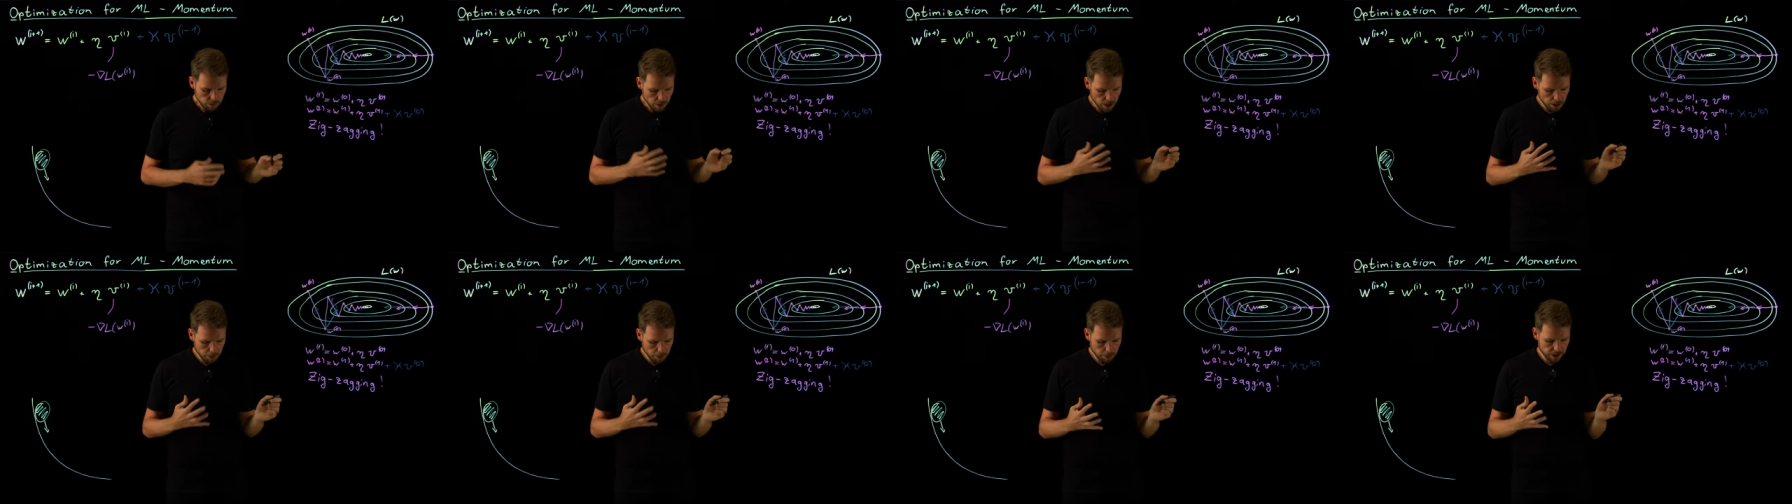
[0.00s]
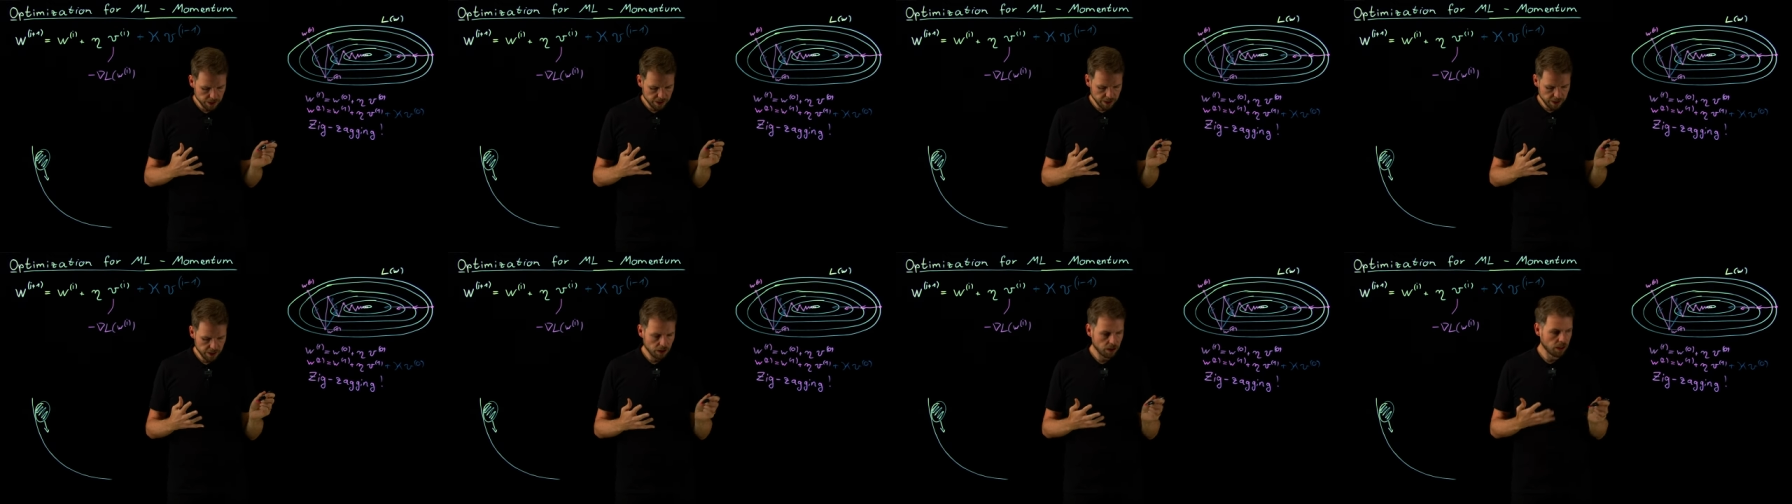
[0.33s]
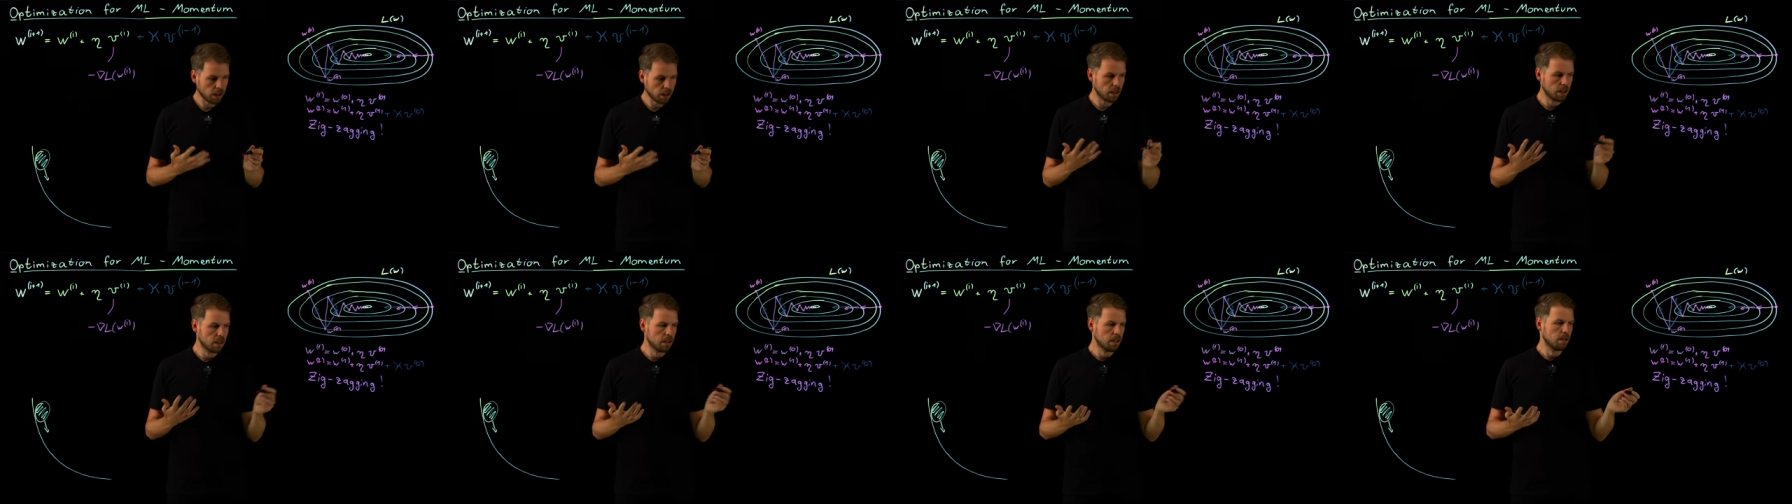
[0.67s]
but there are
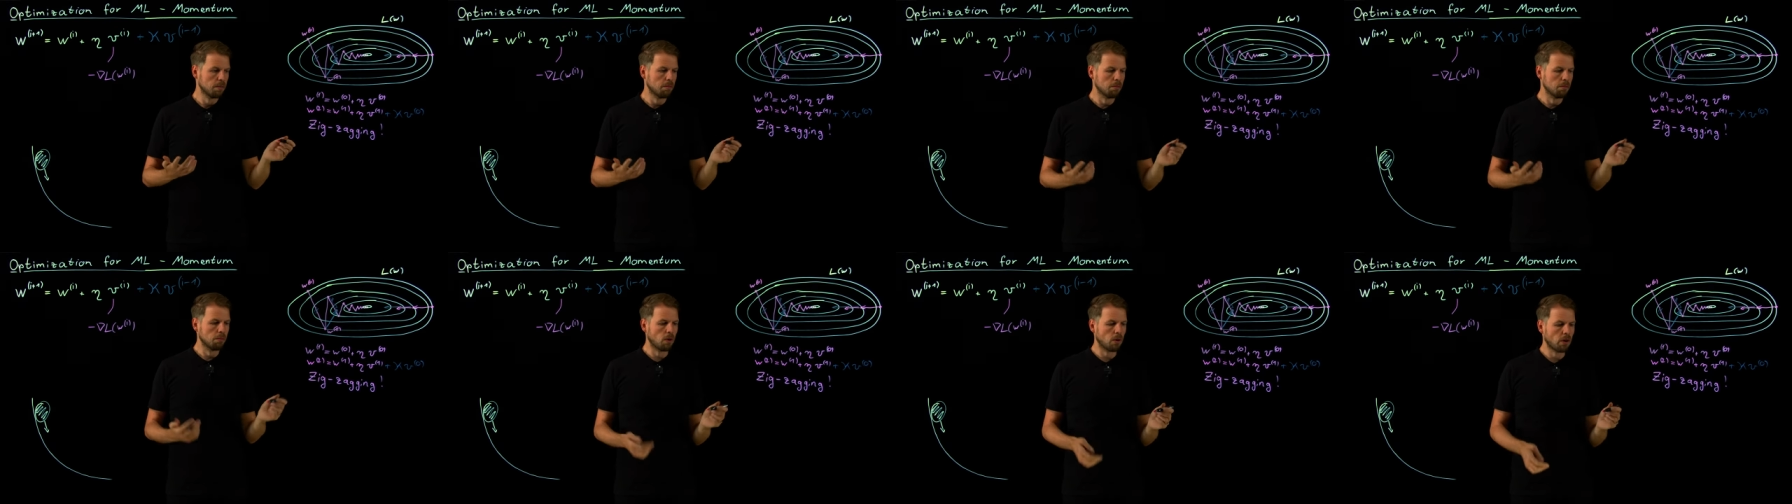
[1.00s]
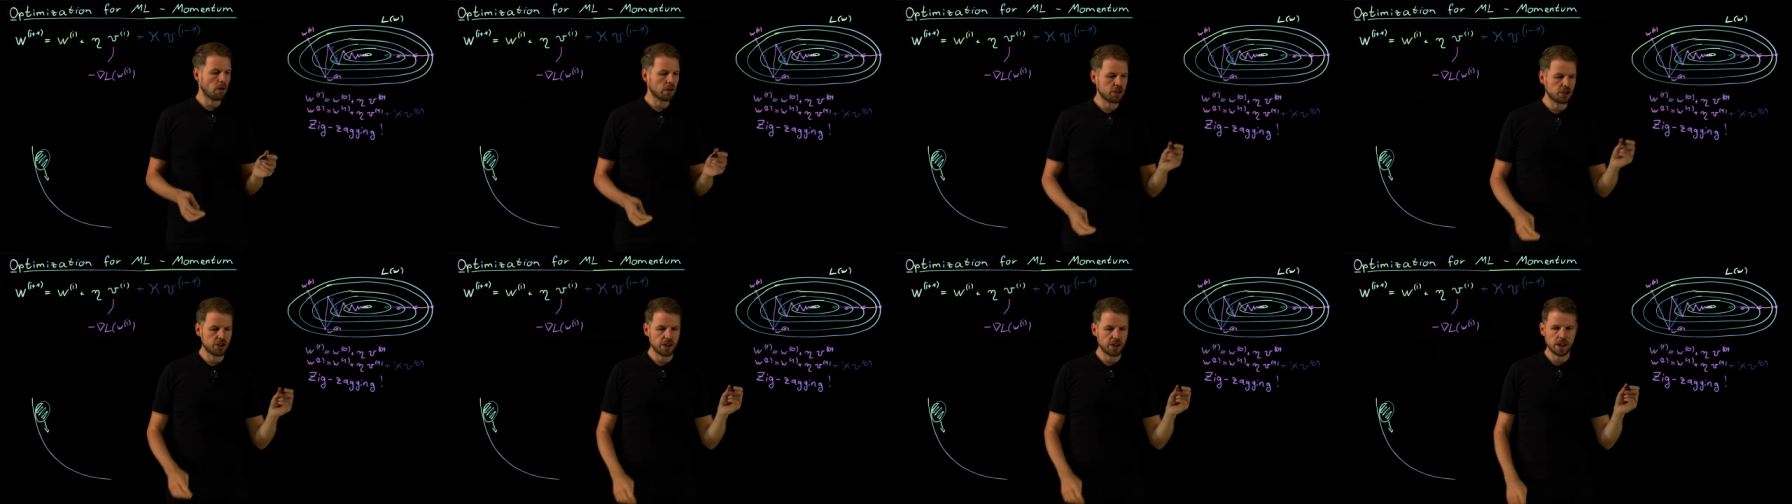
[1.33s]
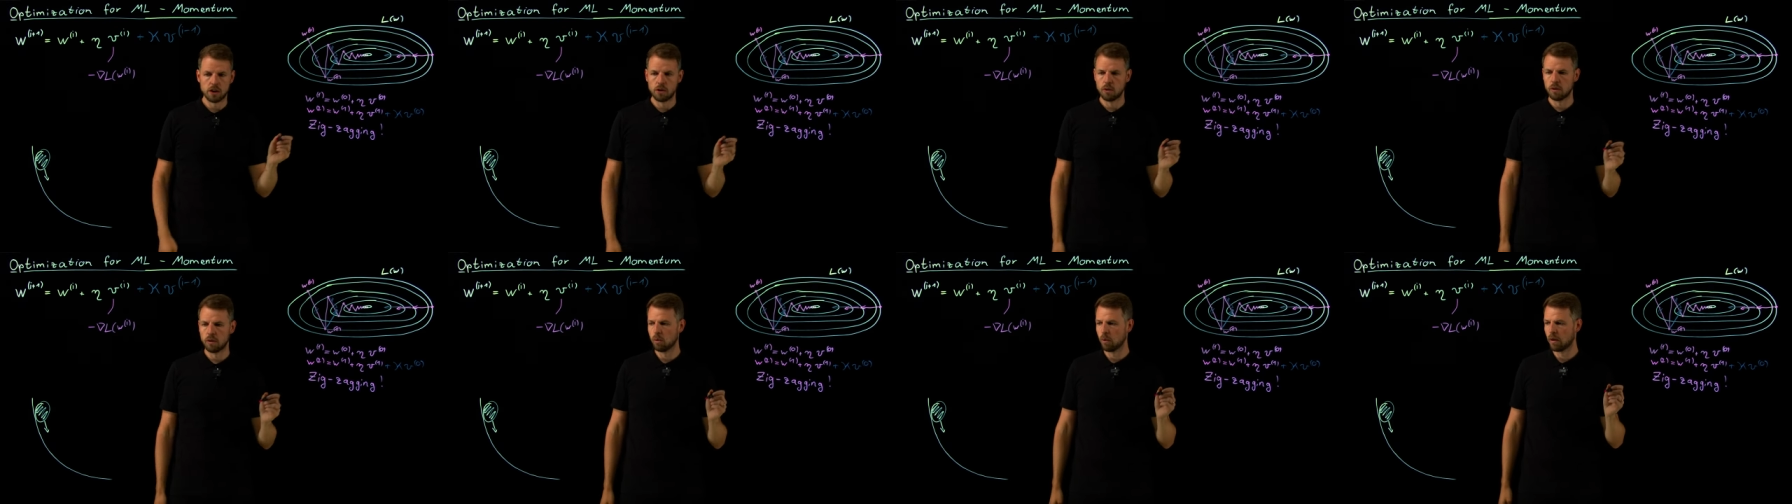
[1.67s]
more
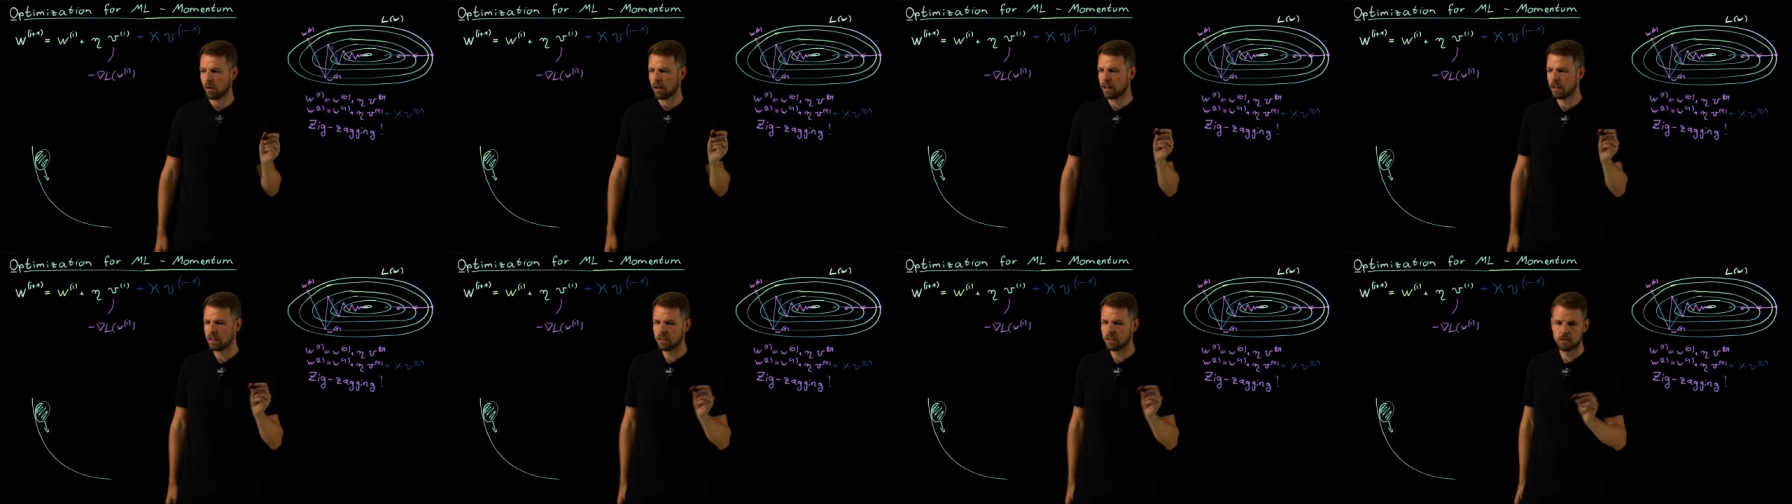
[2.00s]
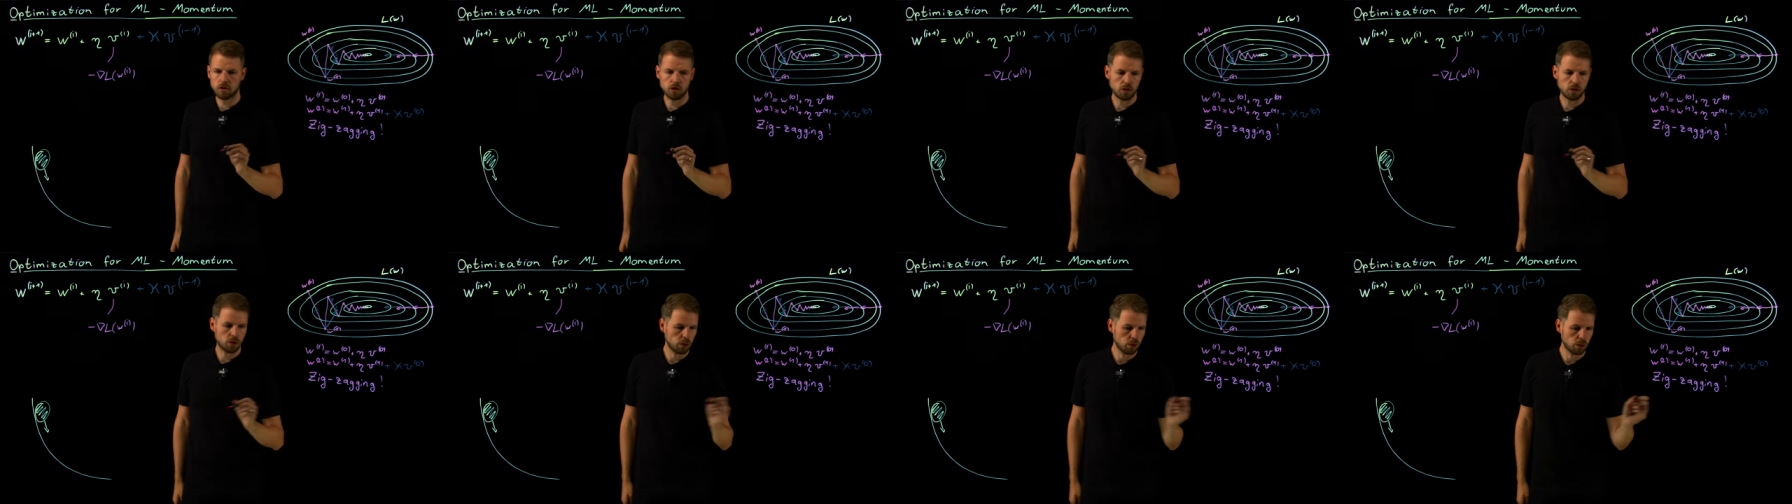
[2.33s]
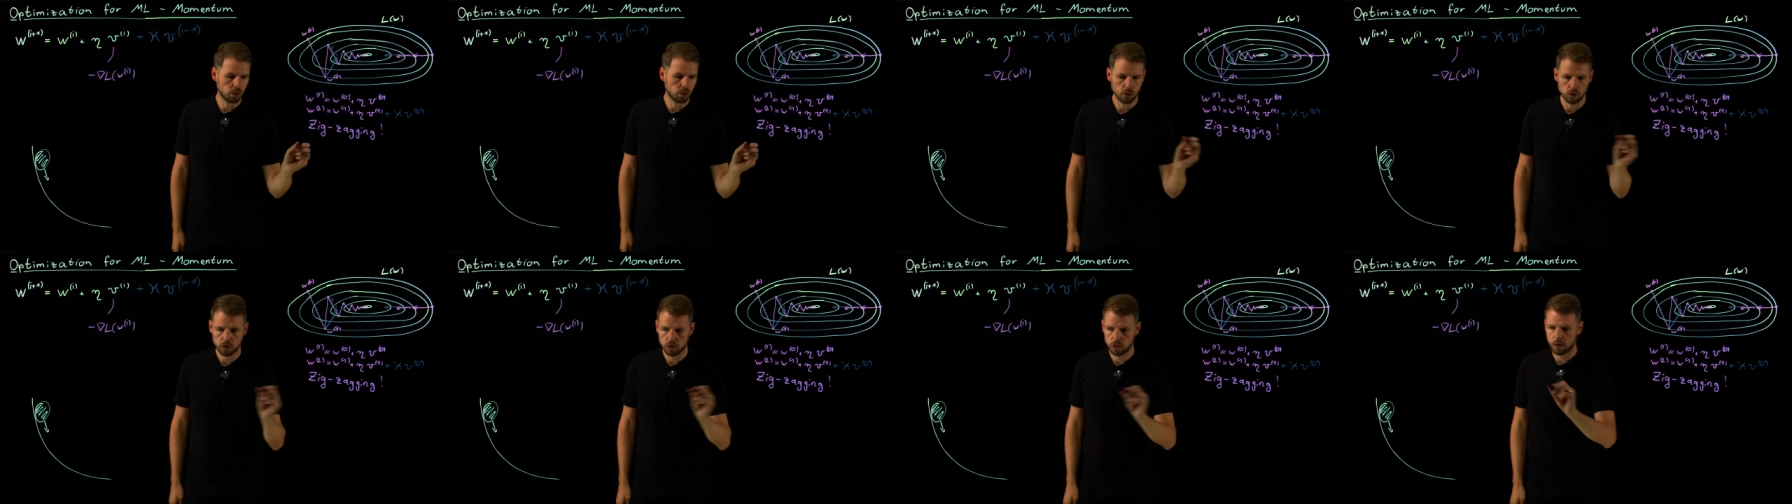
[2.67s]
general ways
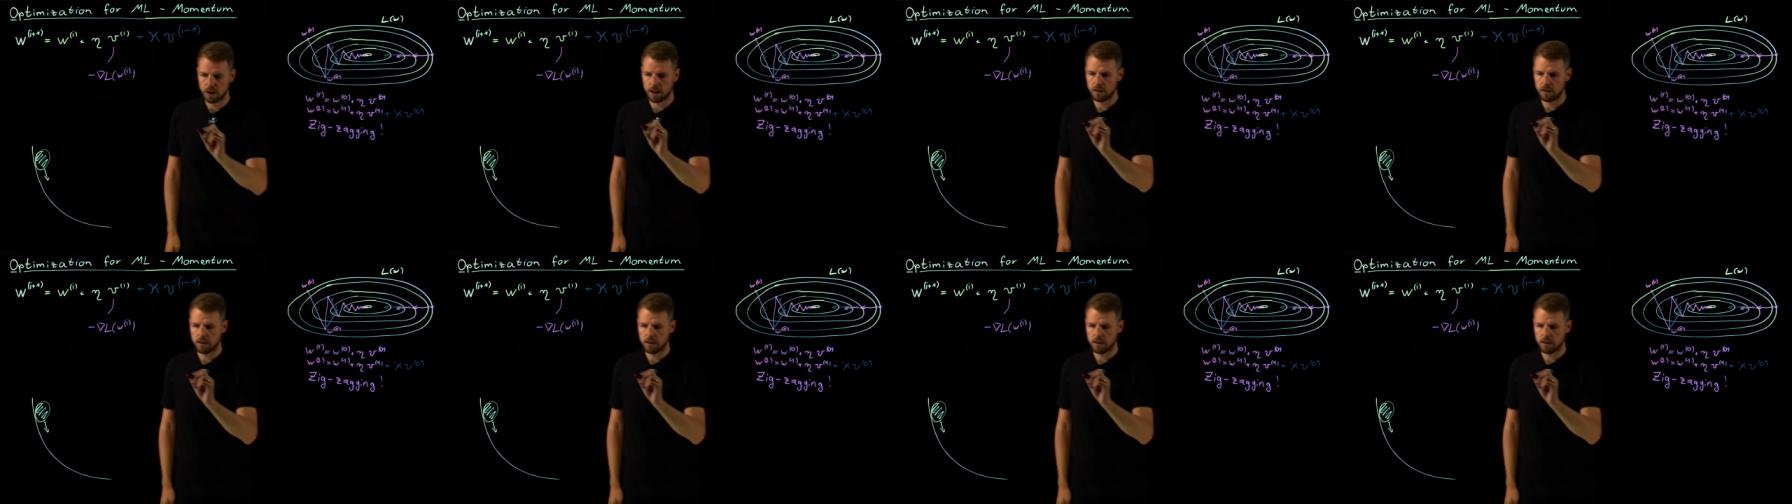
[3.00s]
to, to have